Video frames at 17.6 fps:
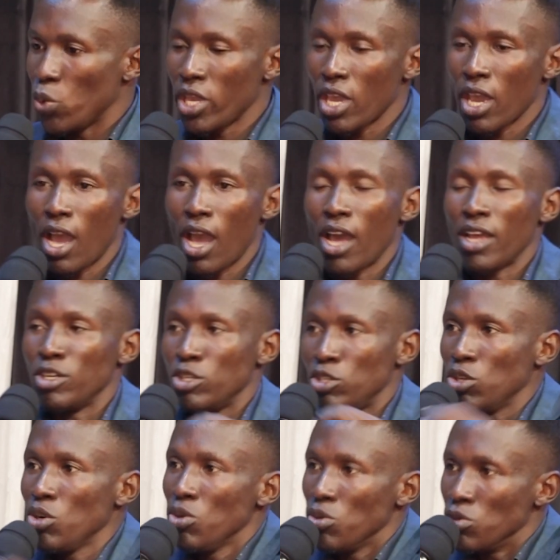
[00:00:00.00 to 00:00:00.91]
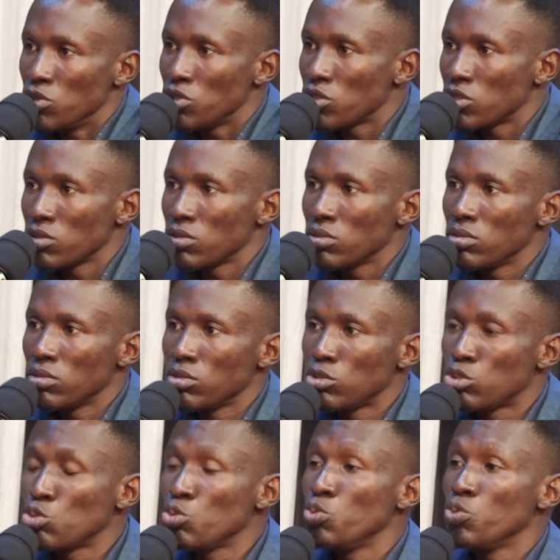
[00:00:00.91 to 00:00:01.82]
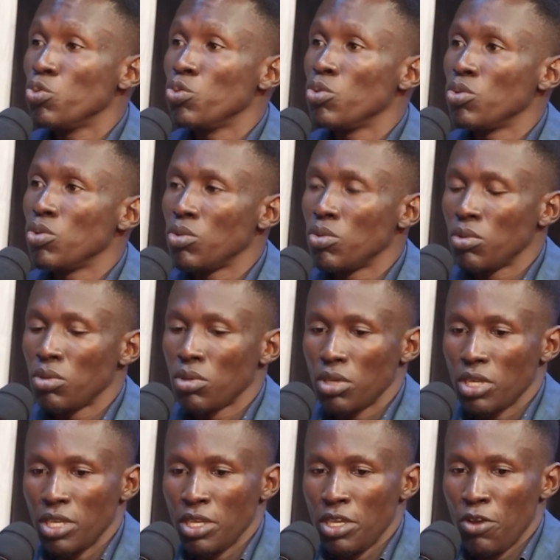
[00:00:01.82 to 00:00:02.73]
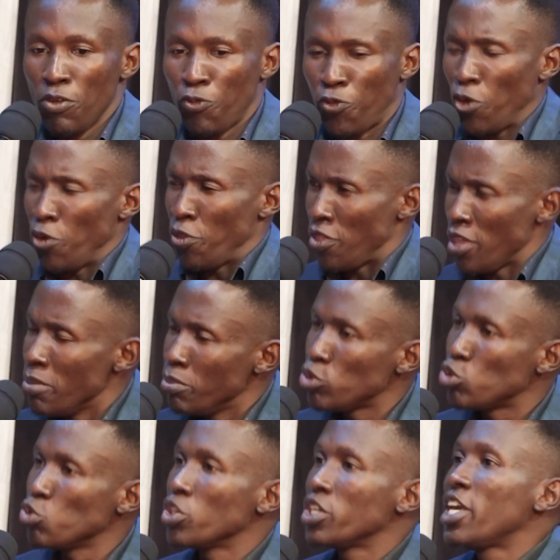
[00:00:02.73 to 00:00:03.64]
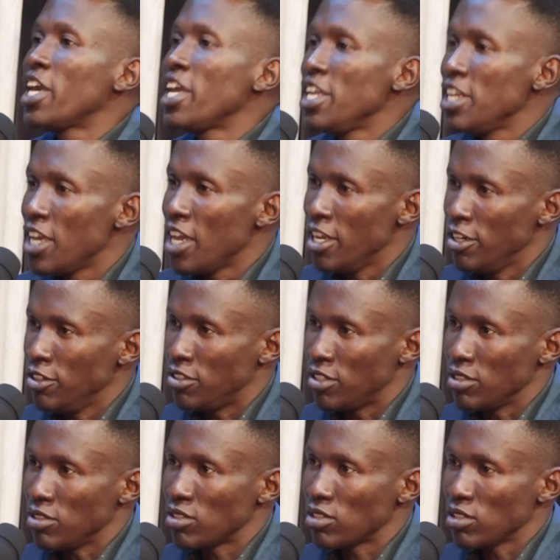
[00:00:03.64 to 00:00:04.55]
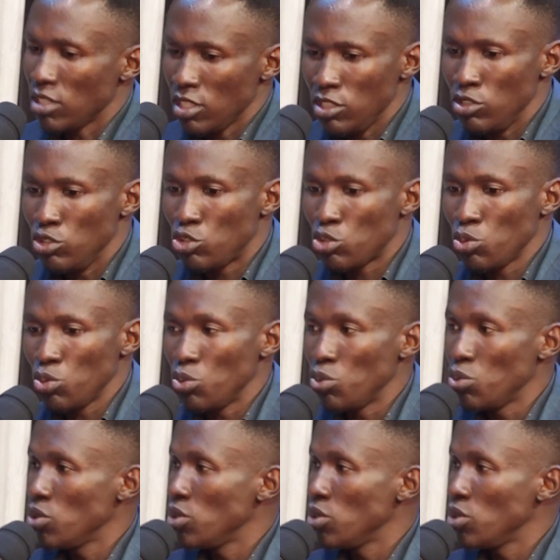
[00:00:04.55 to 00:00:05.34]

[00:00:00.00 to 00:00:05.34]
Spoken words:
We are those to for them to gain entrance into